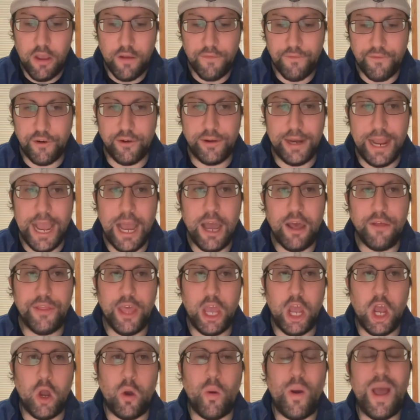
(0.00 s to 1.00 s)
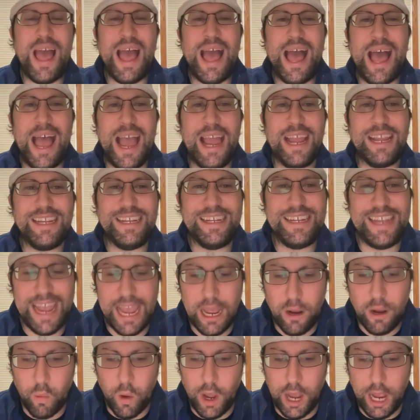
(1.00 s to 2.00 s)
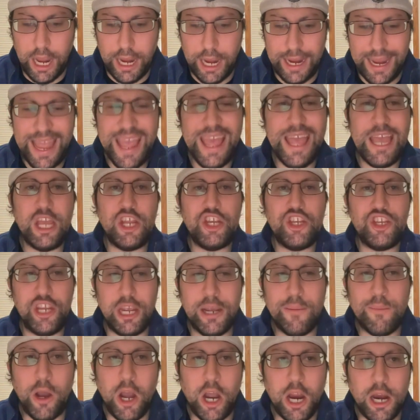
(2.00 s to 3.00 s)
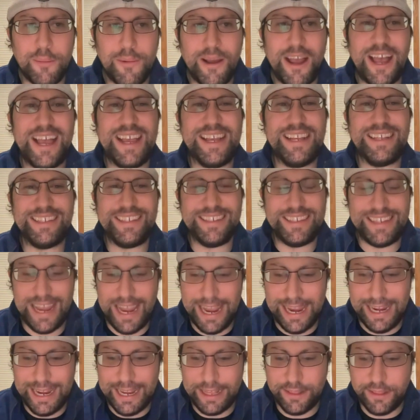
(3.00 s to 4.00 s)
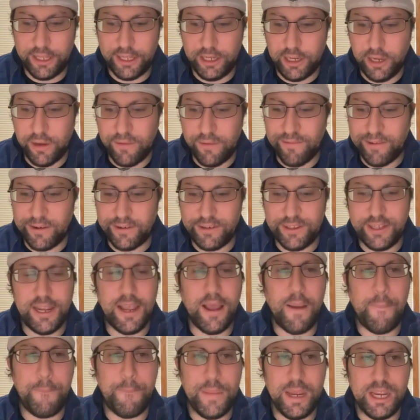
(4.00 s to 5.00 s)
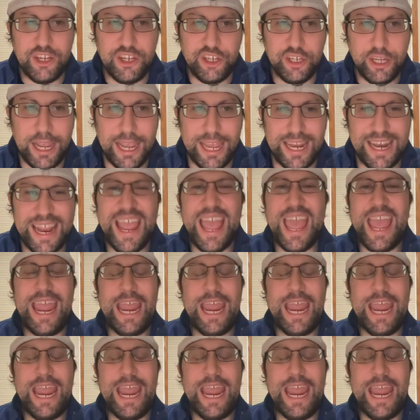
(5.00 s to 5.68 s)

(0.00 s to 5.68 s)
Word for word: For now, though, I get why Jim Harbaugh is staying at the University of Michigan.